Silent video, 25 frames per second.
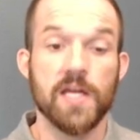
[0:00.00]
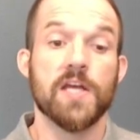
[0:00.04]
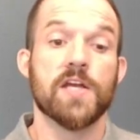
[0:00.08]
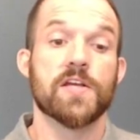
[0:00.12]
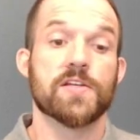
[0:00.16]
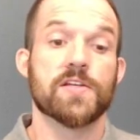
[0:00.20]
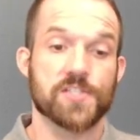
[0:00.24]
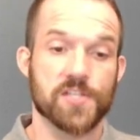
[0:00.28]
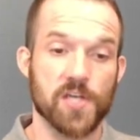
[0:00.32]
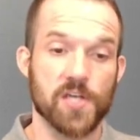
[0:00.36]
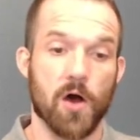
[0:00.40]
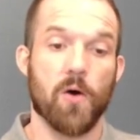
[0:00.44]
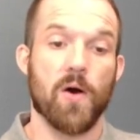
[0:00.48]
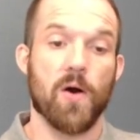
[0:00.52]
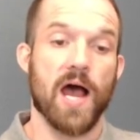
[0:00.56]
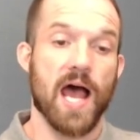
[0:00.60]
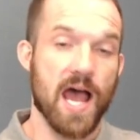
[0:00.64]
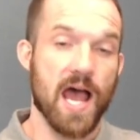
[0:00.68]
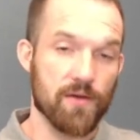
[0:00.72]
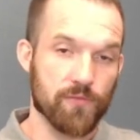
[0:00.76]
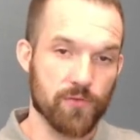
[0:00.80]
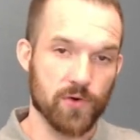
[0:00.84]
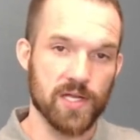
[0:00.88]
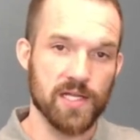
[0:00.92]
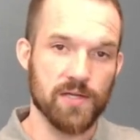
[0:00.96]
So
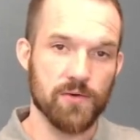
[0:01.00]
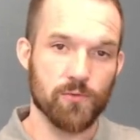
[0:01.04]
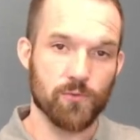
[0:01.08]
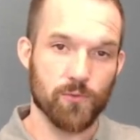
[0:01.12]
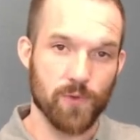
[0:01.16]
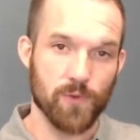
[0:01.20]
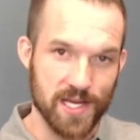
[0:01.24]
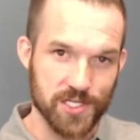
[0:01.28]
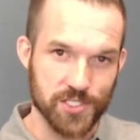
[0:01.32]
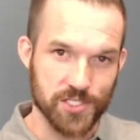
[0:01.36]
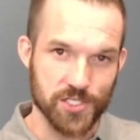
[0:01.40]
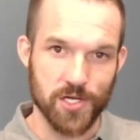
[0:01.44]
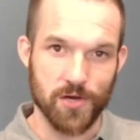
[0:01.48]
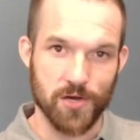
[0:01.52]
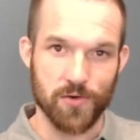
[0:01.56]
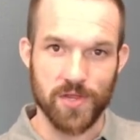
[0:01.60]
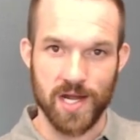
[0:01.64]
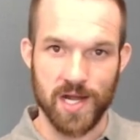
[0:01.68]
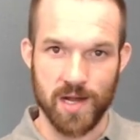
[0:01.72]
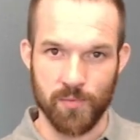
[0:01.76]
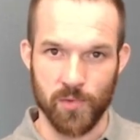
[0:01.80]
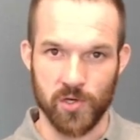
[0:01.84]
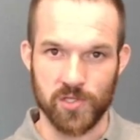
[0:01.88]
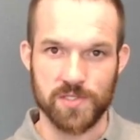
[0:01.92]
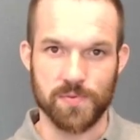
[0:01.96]
every ratio that I
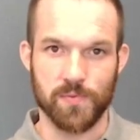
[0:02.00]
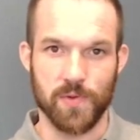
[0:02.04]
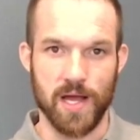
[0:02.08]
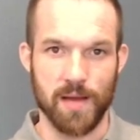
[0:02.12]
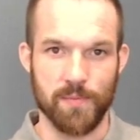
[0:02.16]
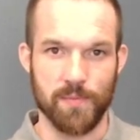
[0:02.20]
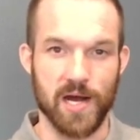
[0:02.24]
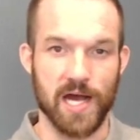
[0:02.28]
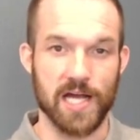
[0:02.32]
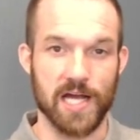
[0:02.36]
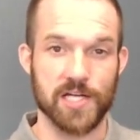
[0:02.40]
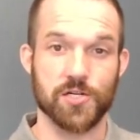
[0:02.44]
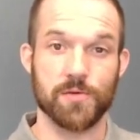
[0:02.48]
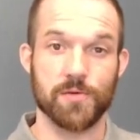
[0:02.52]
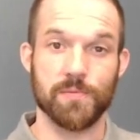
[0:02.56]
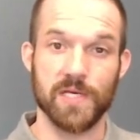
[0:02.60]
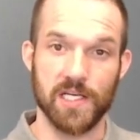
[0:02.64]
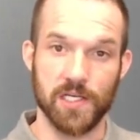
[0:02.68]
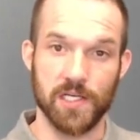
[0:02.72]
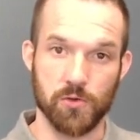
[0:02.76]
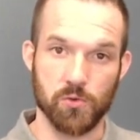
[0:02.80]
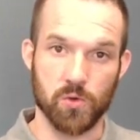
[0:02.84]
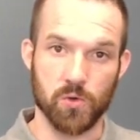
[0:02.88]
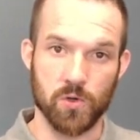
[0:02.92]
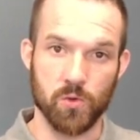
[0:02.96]
multiply by should be
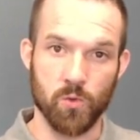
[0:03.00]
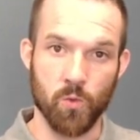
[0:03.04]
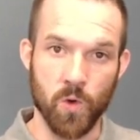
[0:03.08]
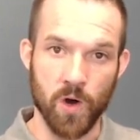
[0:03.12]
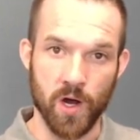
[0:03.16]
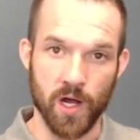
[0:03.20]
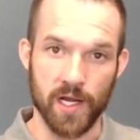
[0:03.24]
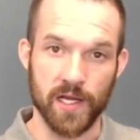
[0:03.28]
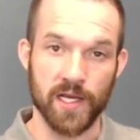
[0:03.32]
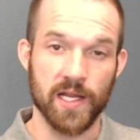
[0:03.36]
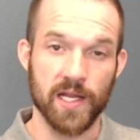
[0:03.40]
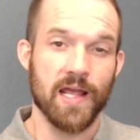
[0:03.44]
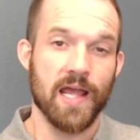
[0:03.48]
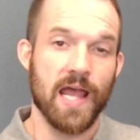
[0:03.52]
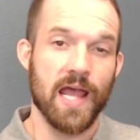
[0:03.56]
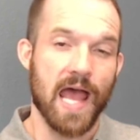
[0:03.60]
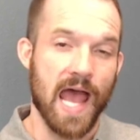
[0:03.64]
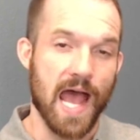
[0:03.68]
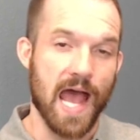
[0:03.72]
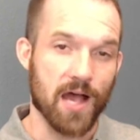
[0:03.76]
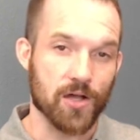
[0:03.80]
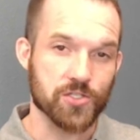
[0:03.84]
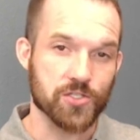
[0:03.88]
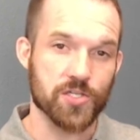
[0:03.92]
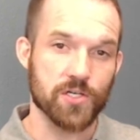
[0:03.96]
equal to 1.
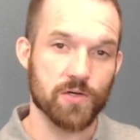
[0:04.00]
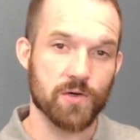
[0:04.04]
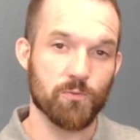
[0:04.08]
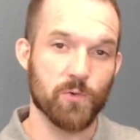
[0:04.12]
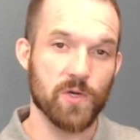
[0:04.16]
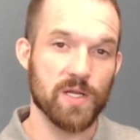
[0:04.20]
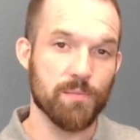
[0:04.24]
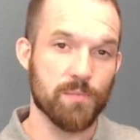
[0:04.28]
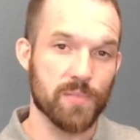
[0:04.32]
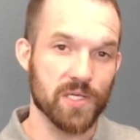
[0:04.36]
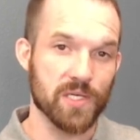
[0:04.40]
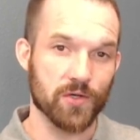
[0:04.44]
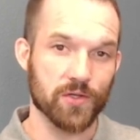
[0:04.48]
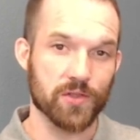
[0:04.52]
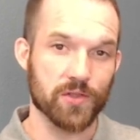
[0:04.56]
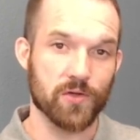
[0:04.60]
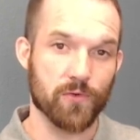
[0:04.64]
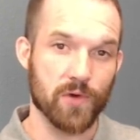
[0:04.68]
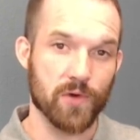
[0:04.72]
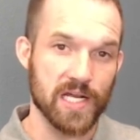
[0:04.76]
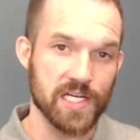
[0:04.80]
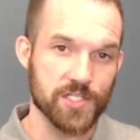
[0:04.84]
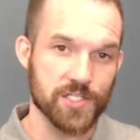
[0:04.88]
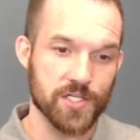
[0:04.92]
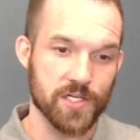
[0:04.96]
How should we build the
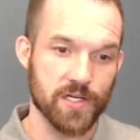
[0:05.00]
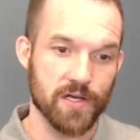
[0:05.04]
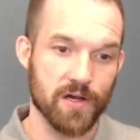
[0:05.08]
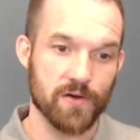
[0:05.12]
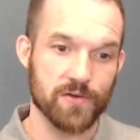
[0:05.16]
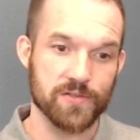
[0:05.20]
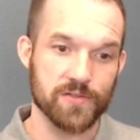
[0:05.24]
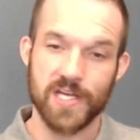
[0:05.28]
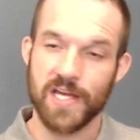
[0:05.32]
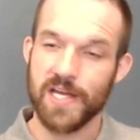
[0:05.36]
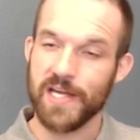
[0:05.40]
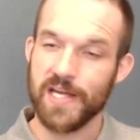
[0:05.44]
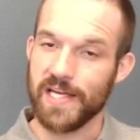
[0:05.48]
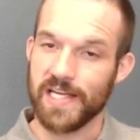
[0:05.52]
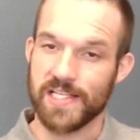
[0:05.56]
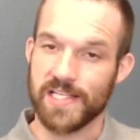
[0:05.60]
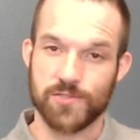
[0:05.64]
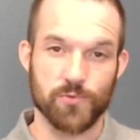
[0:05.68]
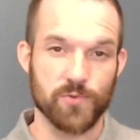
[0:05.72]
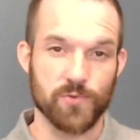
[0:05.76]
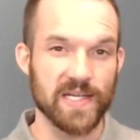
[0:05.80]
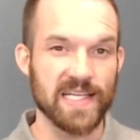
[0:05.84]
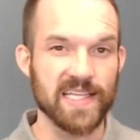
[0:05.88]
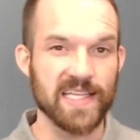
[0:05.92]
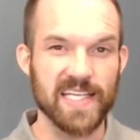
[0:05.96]
ratios? It's
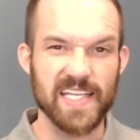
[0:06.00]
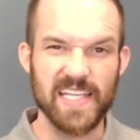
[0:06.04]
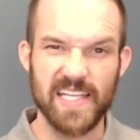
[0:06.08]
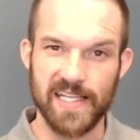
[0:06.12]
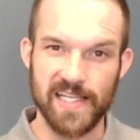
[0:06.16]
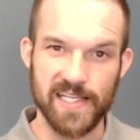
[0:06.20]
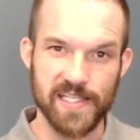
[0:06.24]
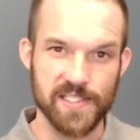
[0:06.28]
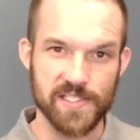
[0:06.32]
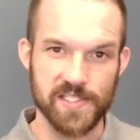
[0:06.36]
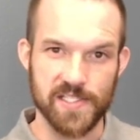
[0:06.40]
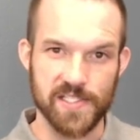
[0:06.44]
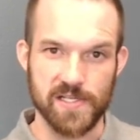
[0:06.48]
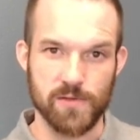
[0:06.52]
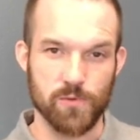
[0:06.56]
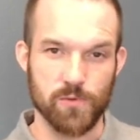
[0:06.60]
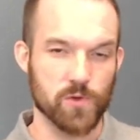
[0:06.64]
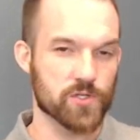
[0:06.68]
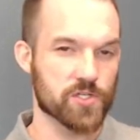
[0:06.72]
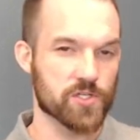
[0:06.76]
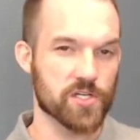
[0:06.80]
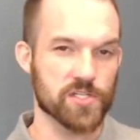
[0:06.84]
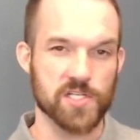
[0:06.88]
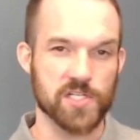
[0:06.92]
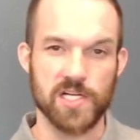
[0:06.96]
really easy. We're
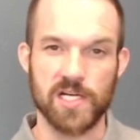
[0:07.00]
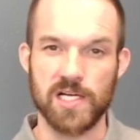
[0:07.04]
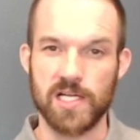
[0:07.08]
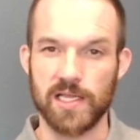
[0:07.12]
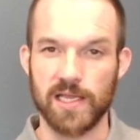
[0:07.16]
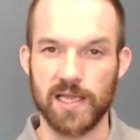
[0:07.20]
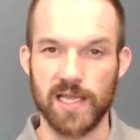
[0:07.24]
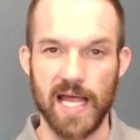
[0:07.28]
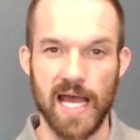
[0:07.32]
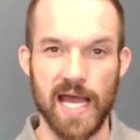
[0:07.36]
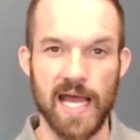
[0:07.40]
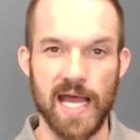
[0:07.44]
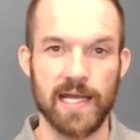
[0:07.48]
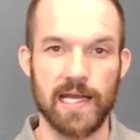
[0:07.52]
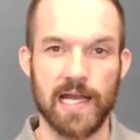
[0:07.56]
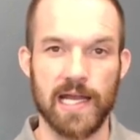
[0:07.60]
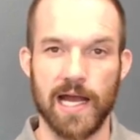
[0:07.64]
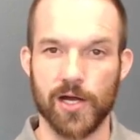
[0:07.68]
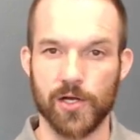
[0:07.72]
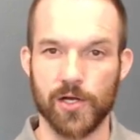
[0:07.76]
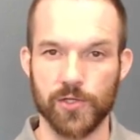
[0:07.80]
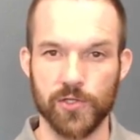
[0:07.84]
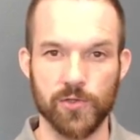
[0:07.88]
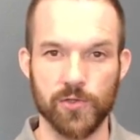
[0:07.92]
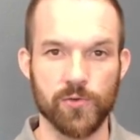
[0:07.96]
just going to let our
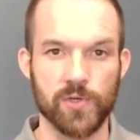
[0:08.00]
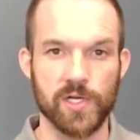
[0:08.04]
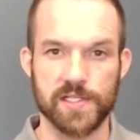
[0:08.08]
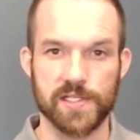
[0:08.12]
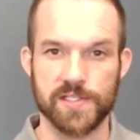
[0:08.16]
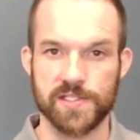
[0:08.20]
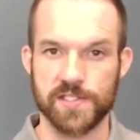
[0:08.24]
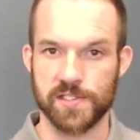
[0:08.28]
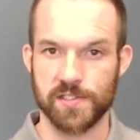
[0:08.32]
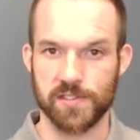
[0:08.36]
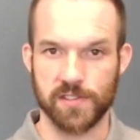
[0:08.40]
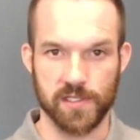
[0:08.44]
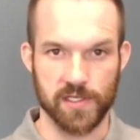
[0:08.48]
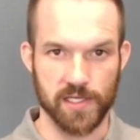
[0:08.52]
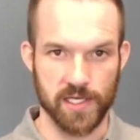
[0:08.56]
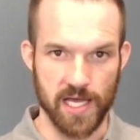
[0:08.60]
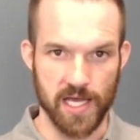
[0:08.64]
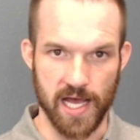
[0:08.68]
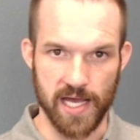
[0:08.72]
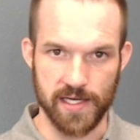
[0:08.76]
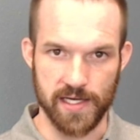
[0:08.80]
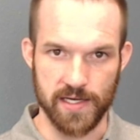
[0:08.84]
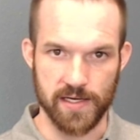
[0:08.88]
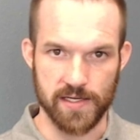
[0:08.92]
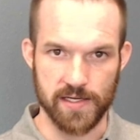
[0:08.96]
units
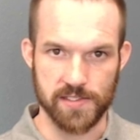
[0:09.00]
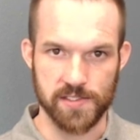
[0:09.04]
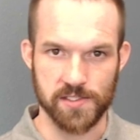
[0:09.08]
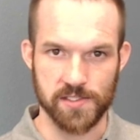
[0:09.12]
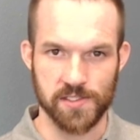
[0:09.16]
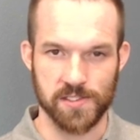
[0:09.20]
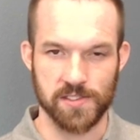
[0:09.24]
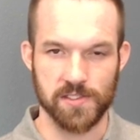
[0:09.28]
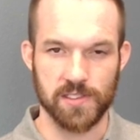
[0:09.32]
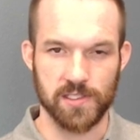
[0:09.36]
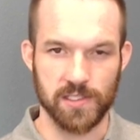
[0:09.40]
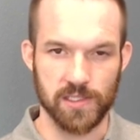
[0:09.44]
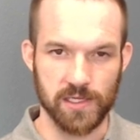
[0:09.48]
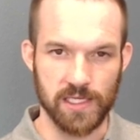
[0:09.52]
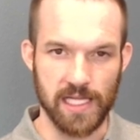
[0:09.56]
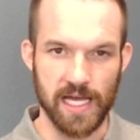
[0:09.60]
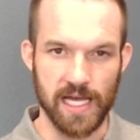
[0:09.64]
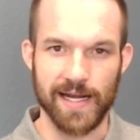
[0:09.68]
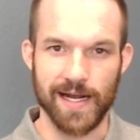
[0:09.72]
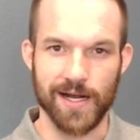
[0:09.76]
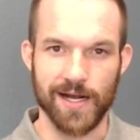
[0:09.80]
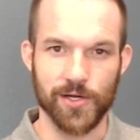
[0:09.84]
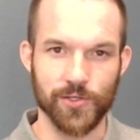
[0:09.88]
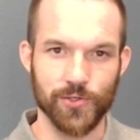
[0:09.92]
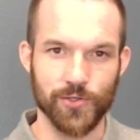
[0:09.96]
guide us. Let
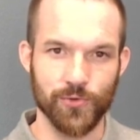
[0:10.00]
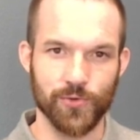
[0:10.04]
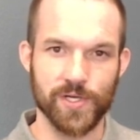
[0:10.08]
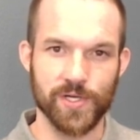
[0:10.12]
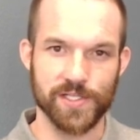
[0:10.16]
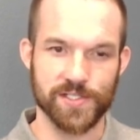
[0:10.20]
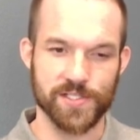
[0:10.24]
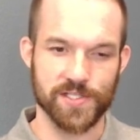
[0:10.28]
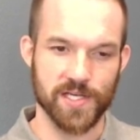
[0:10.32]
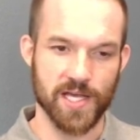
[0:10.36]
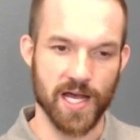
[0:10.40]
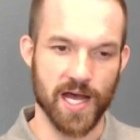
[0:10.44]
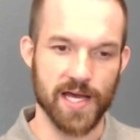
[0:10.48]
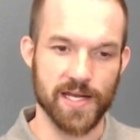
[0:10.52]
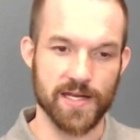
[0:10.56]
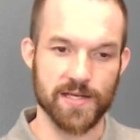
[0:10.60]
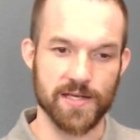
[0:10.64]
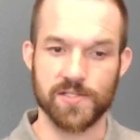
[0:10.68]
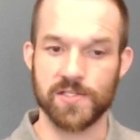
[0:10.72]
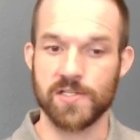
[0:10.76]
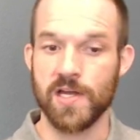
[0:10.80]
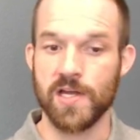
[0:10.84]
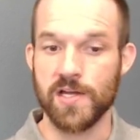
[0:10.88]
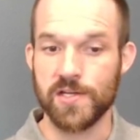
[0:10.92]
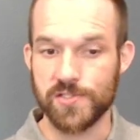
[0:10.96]
our units guide us.
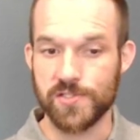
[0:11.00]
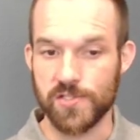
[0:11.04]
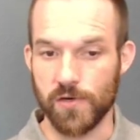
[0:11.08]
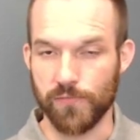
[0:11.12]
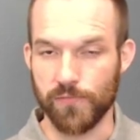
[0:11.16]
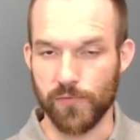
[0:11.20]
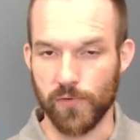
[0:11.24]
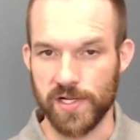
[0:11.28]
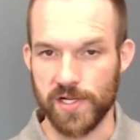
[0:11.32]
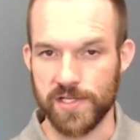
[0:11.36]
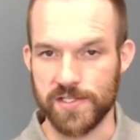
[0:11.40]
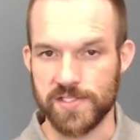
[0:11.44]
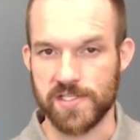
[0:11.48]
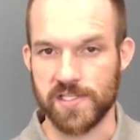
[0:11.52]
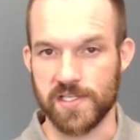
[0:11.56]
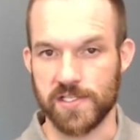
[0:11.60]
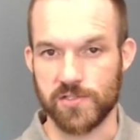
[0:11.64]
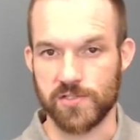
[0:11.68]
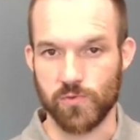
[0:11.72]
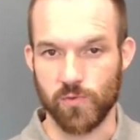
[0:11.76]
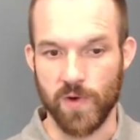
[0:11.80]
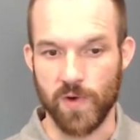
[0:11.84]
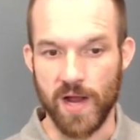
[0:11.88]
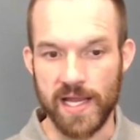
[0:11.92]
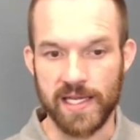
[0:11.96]
So for instance,
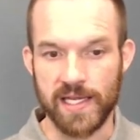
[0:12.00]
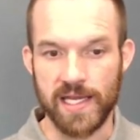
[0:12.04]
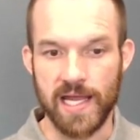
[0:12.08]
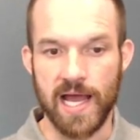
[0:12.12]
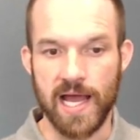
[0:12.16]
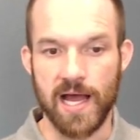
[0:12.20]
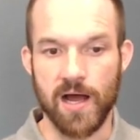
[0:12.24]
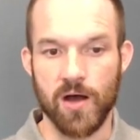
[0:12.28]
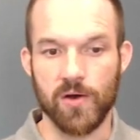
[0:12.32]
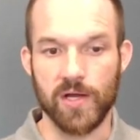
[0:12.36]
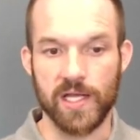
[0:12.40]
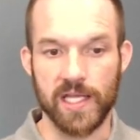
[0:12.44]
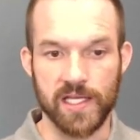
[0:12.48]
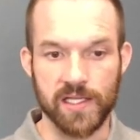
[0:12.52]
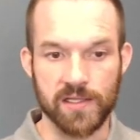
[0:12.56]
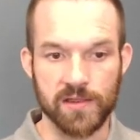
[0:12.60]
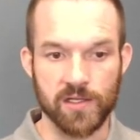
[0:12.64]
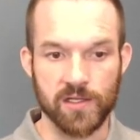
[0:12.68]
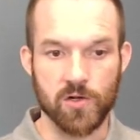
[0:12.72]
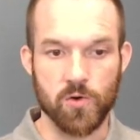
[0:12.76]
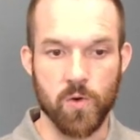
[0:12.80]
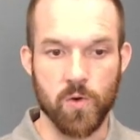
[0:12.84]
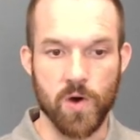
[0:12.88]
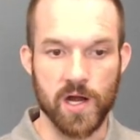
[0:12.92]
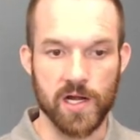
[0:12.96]
right now, in the
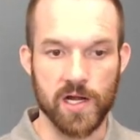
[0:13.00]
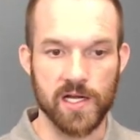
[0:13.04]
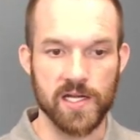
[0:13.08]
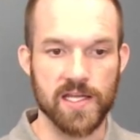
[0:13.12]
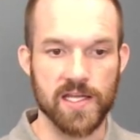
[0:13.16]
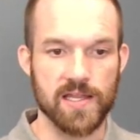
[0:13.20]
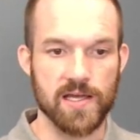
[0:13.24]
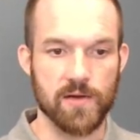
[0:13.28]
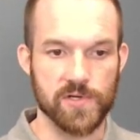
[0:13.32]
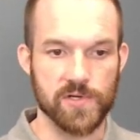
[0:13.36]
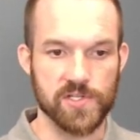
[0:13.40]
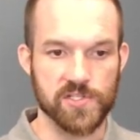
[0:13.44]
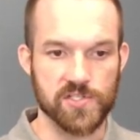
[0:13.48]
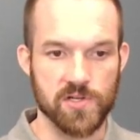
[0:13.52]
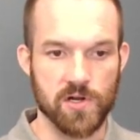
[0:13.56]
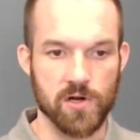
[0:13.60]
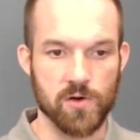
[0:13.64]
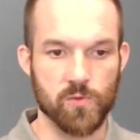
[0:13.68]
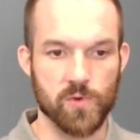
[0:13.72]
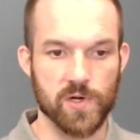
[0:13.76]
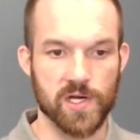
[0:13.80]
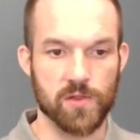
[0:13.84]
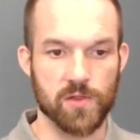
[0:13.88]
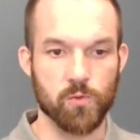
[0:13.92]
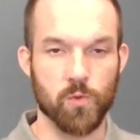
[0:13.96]
quantity that we start
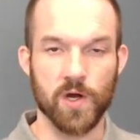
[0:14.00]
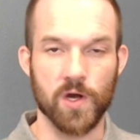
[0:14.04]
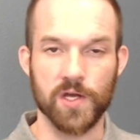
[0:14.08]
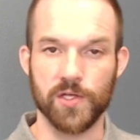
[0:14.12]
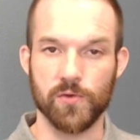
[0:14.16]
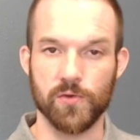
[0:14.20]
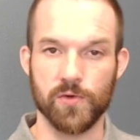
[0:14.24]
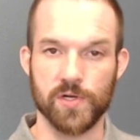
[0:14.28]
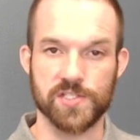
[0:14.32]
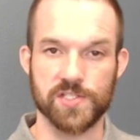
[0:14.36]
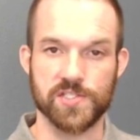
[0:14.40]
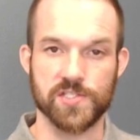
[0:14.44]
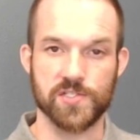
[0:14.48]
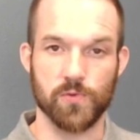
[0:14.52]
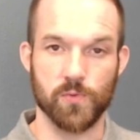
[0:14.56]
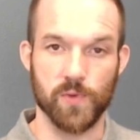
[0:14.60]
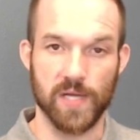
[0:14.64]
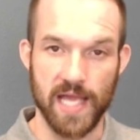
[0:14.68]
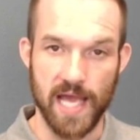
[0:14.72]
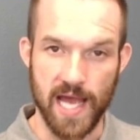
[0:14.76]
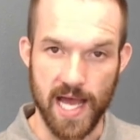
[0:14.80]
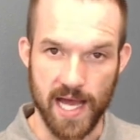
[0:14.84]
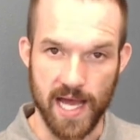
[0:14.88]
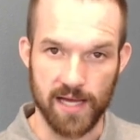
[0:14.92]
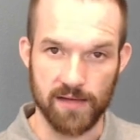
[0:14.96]
with, what units do we
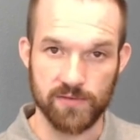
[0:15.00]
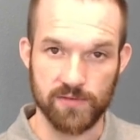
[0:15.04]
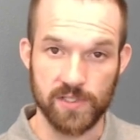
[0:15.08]
have?